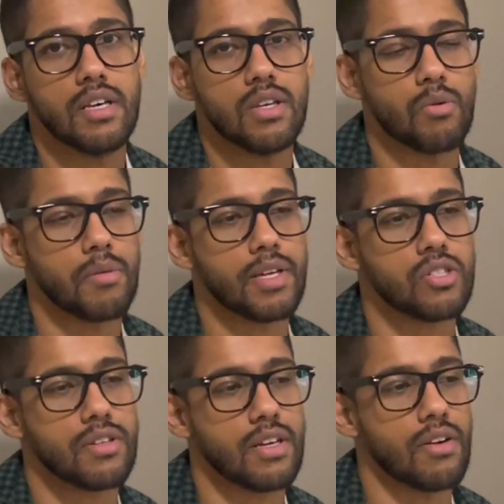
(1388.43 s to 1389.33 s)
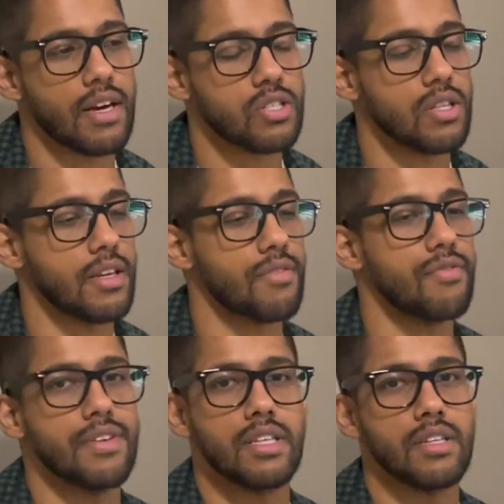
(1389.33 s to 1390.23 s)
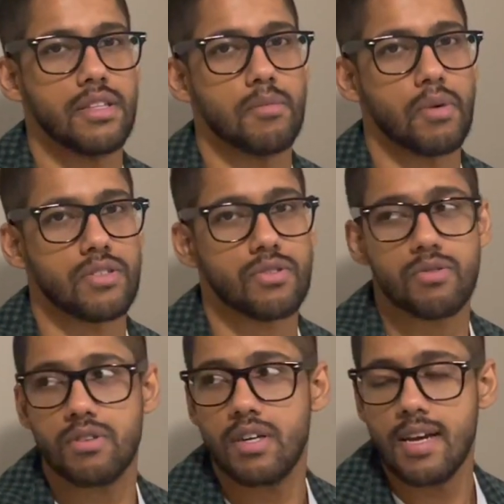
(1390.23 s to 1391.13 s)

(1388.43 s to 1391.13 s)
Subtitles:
you want to make sure that you're actually like feeling the muscle.